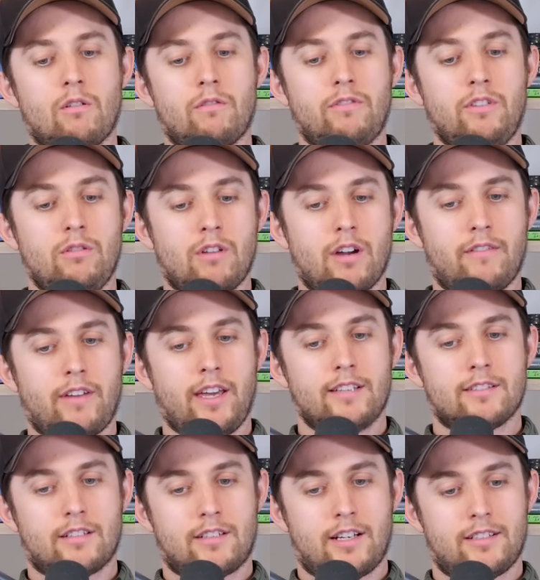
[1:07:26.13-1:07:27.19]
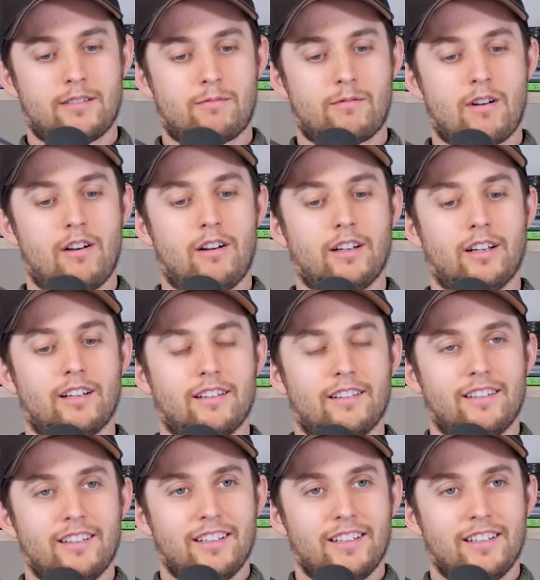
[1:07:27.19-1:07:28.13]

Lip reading: know if you have hazelnuts wrong.